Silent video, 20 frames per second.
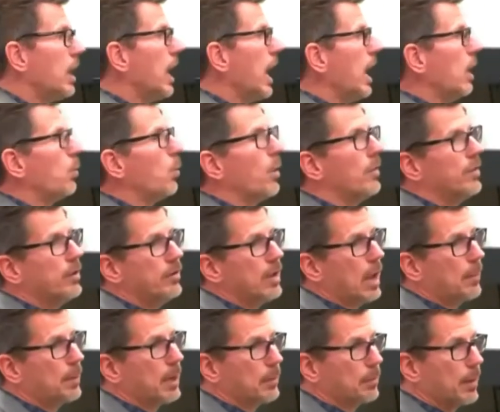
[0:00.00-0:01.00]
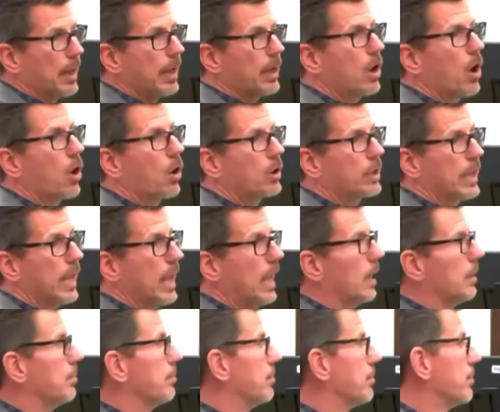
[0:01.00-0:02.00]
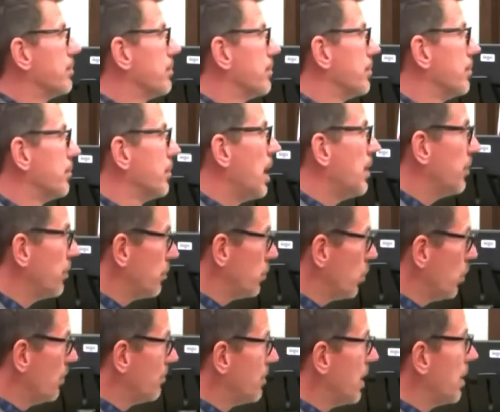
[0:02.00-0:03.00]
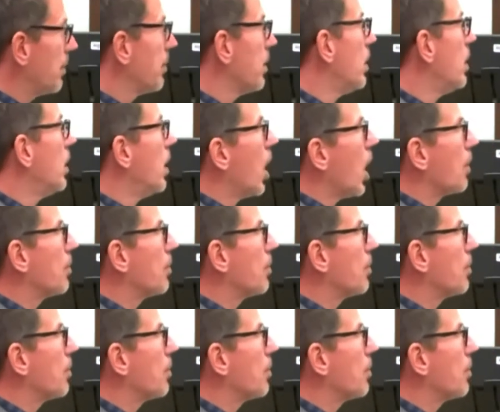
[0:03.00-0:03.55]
and one that Dominic Black already had. And the two of them are